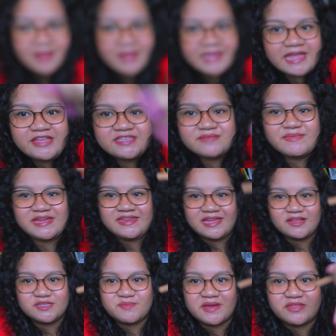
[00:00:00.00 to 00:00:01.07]
Can you see my
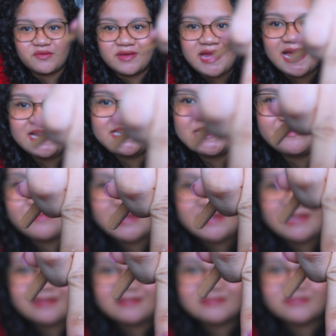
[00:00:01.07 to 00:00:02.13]
nails, by the way? I did my
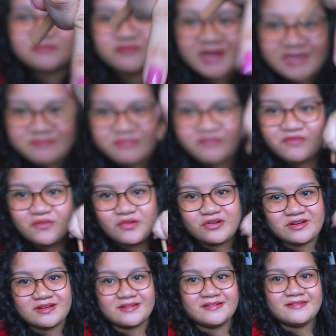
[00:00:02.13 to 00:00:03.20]
nails right
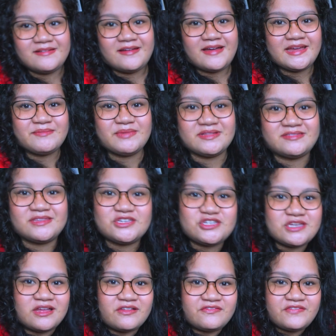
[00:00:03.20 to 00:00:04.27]
before I built this
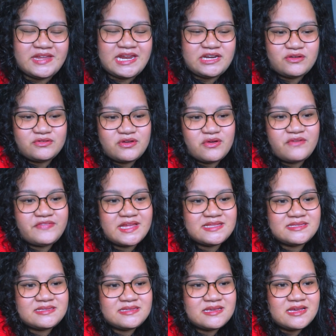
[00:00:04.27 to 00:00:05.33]
shelf, and I don't know if
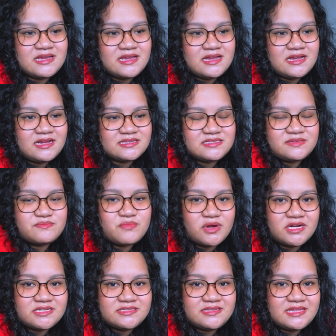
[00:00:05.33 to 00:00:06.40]
that's a
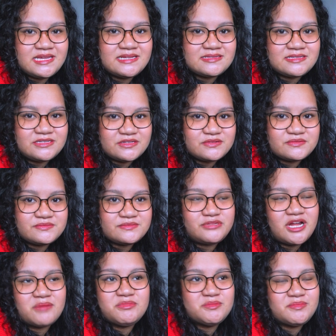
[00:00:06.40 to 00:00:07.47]
smart thing to do.
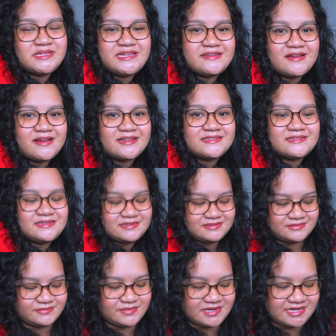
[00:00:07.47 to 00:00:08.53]
Probably not,
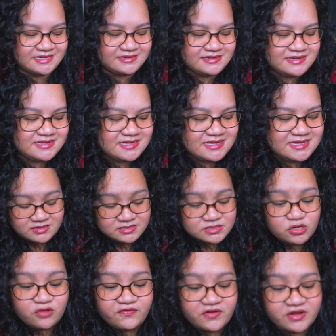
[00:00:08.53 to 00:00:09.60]
but
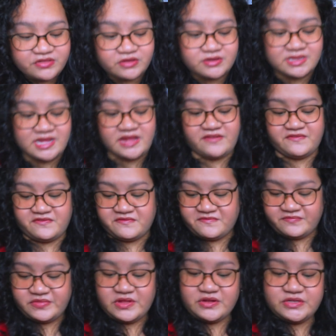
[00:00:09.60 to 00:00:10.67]
so far they're alive.
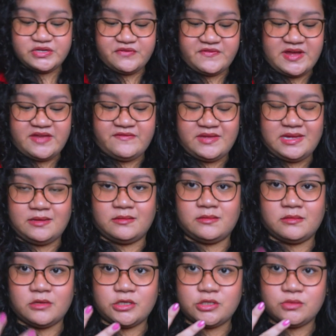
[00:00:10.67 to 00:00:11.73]
They're surviving.
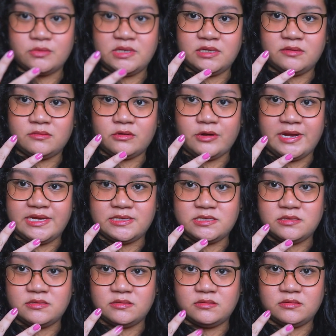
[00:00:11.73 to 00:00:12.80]
They're doing
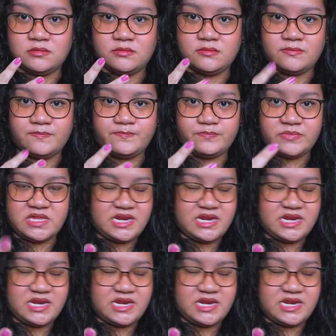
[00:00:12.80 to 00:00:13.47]
great. The